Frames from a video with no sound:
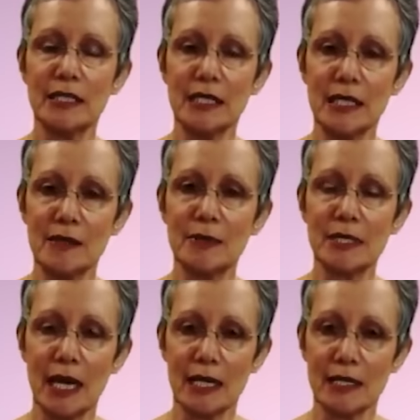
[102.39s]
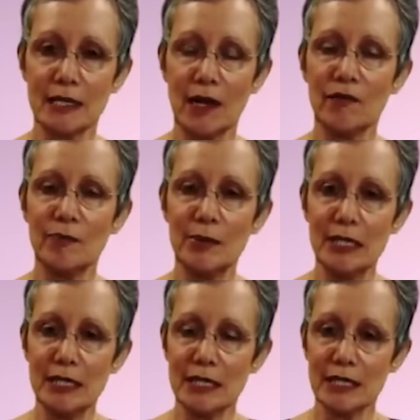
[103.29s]
deep sense of
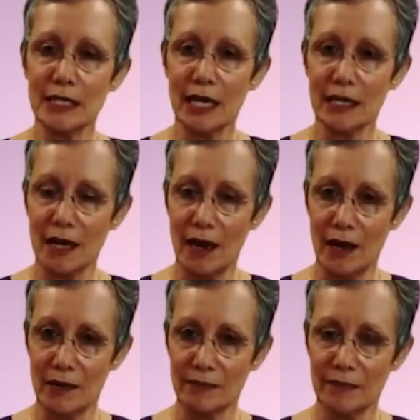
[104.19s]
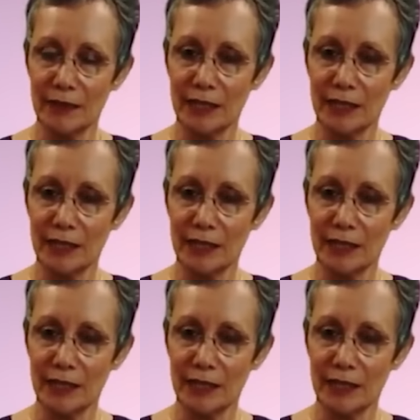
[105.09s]
peace and calm.